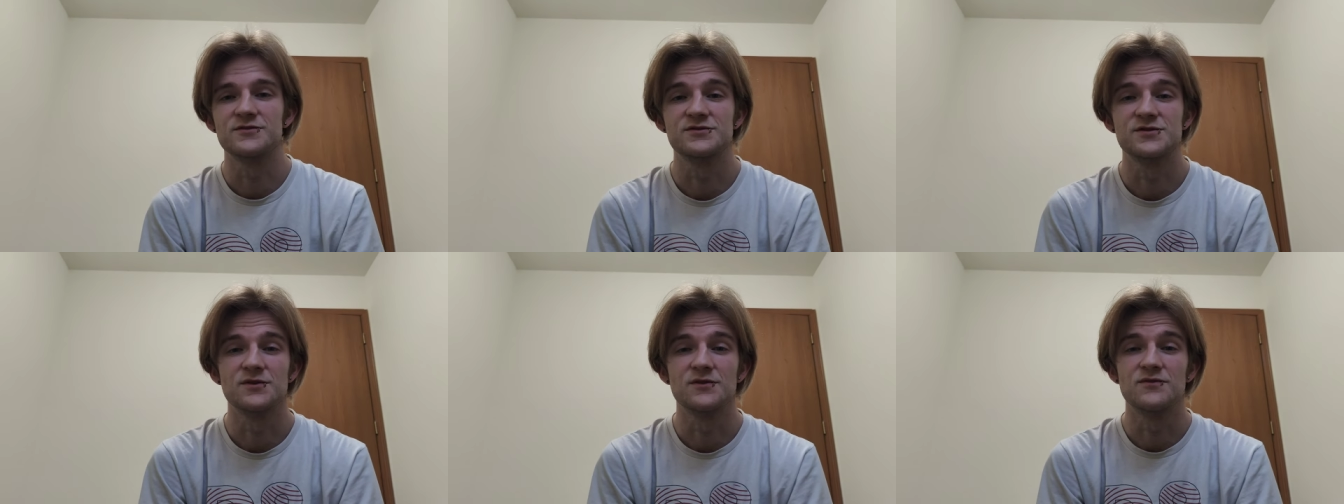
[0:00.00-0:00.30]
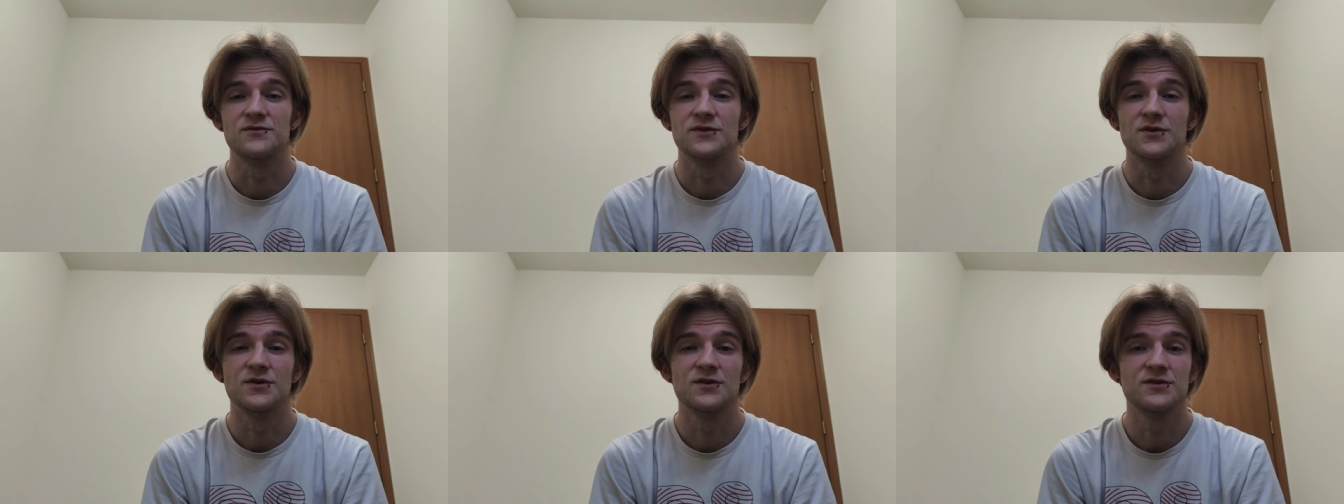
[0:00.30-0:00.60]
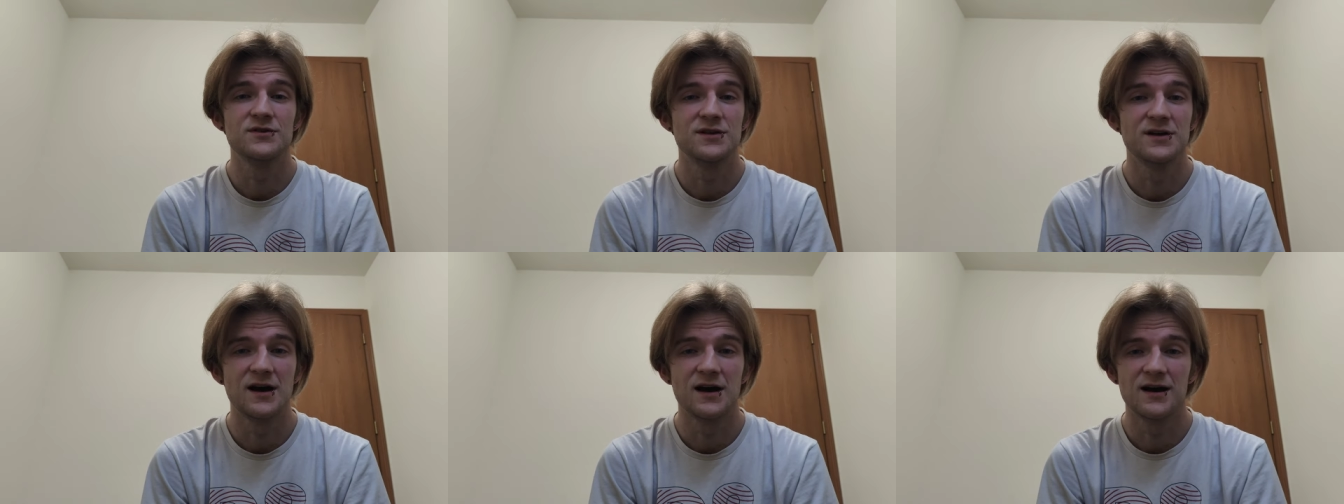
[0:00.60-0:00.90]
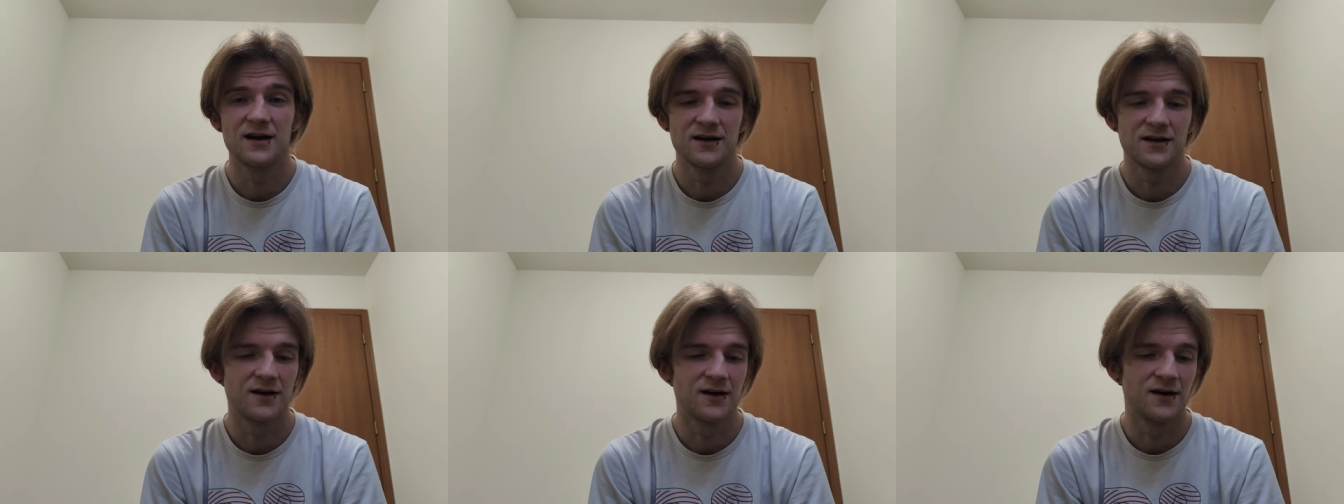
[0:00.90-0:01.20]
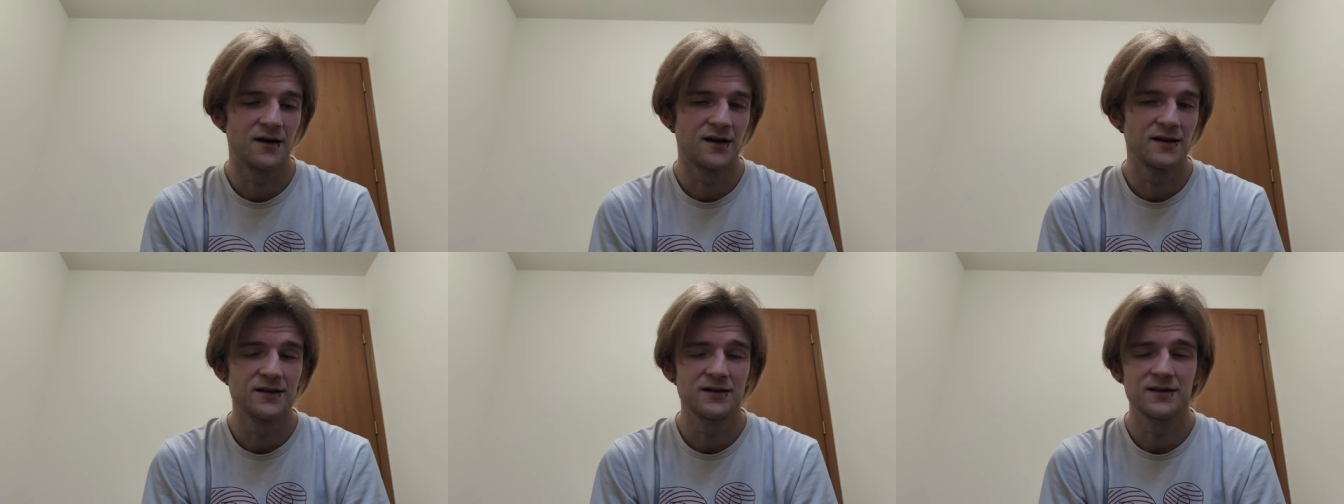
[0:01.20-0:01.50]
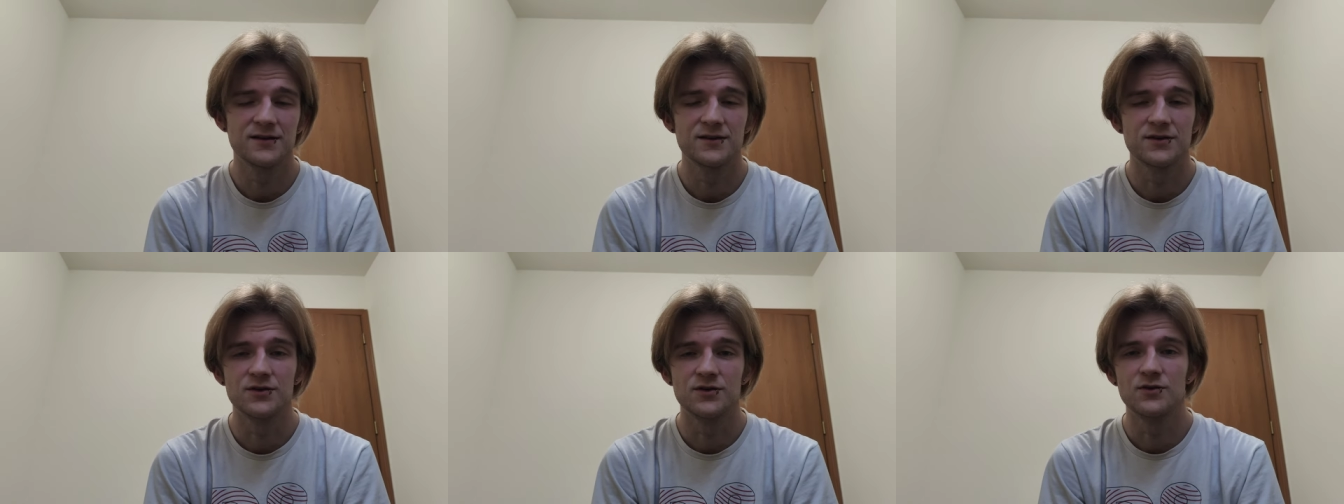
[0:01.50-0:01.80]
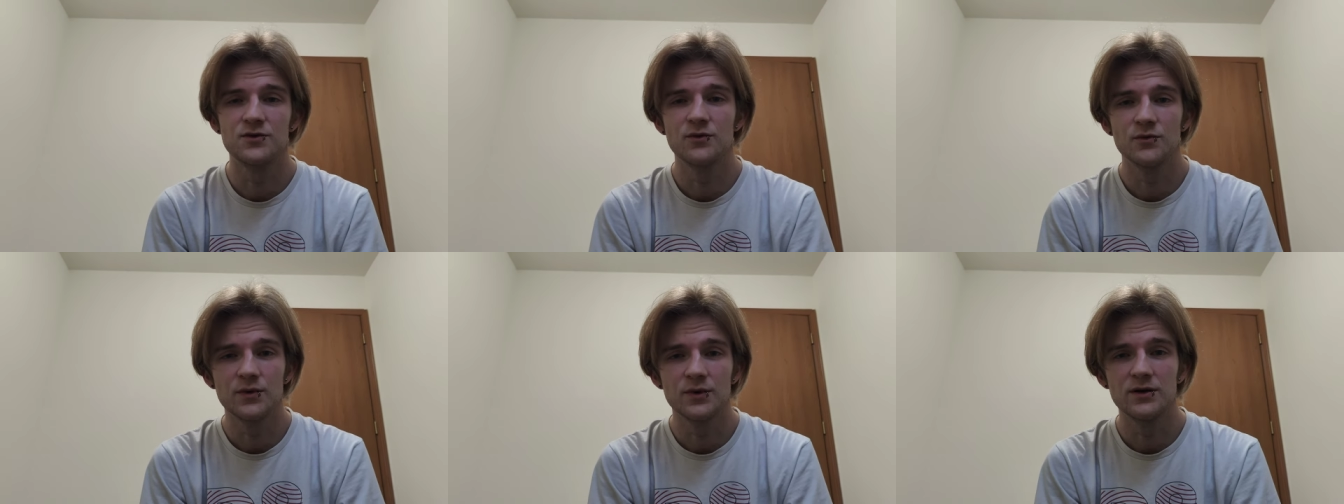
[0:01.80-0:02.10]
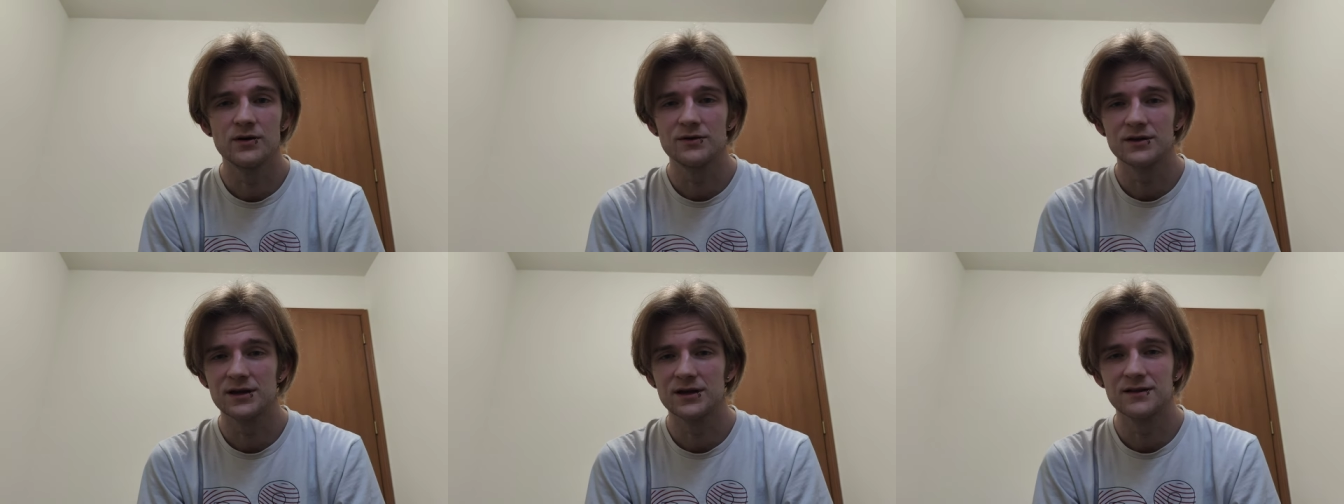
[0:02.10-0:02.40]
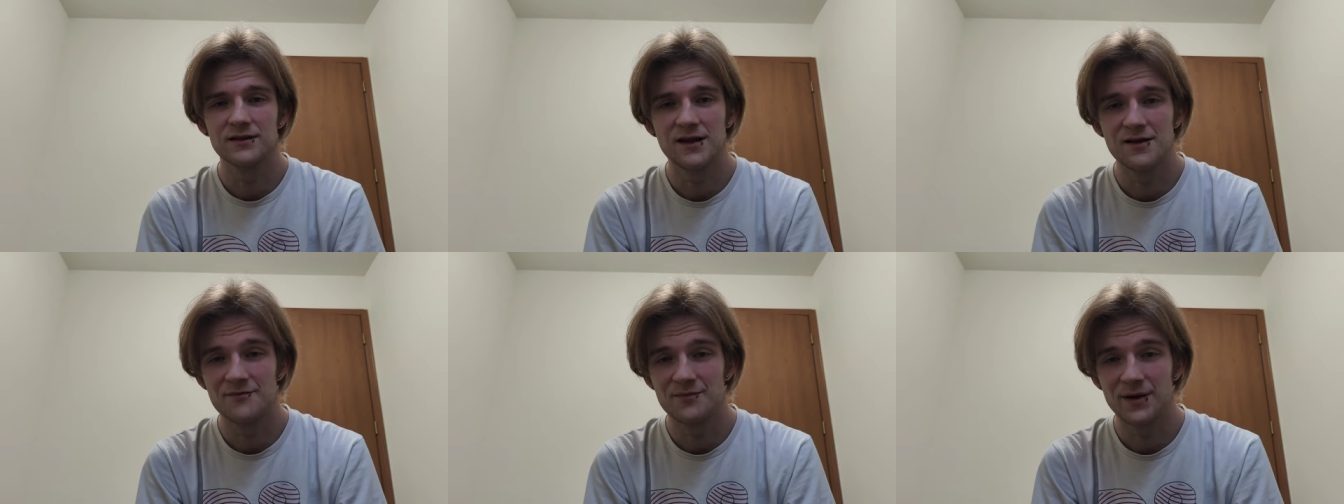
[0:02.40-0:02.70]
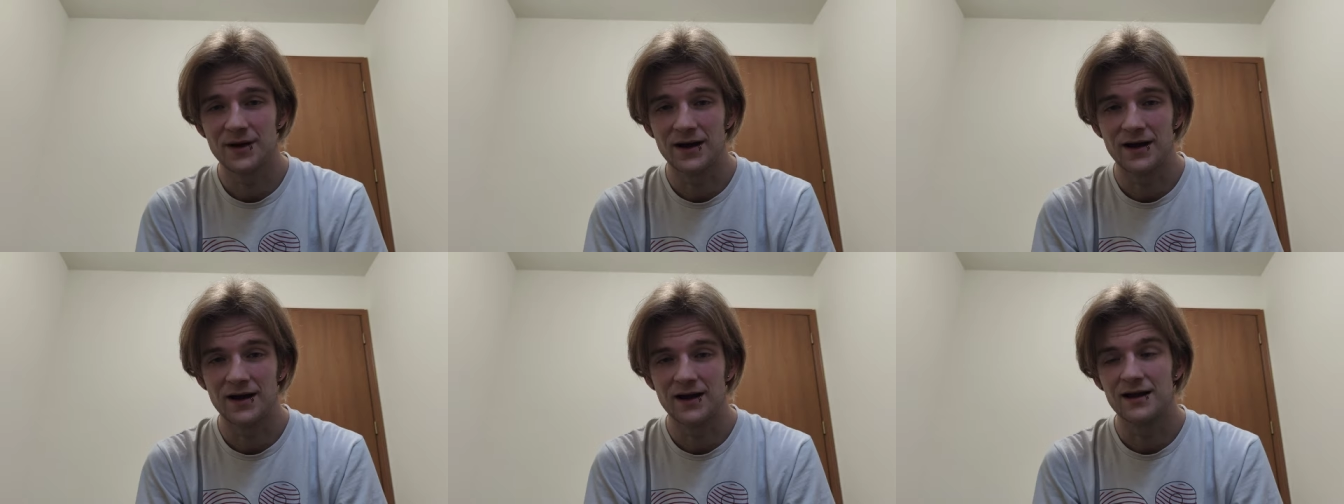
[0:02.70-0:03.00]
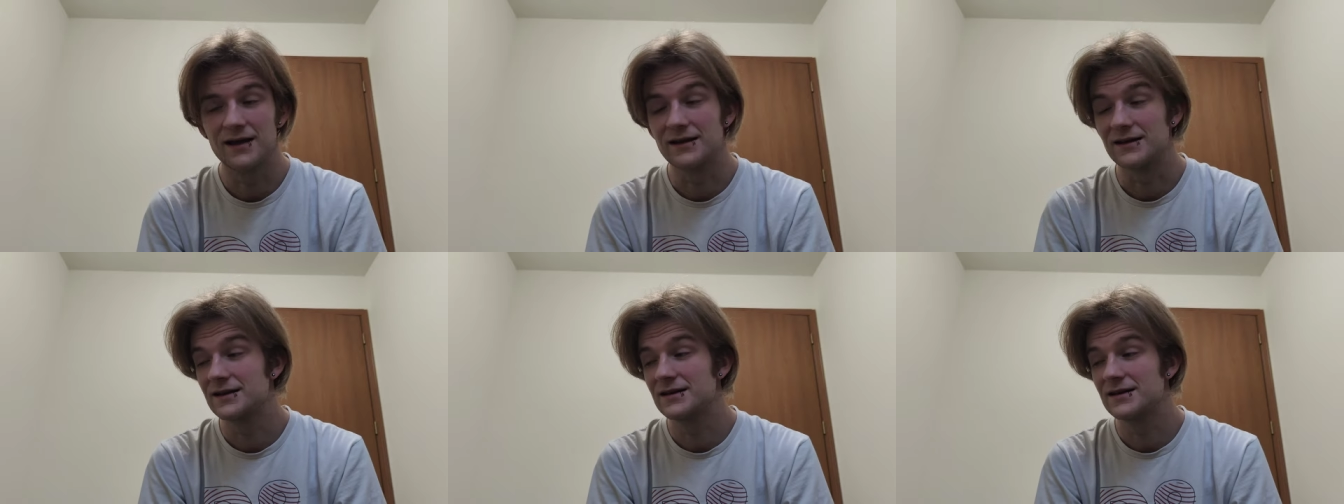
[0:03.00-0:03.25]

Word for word: So if you're not on it, you will get left behind.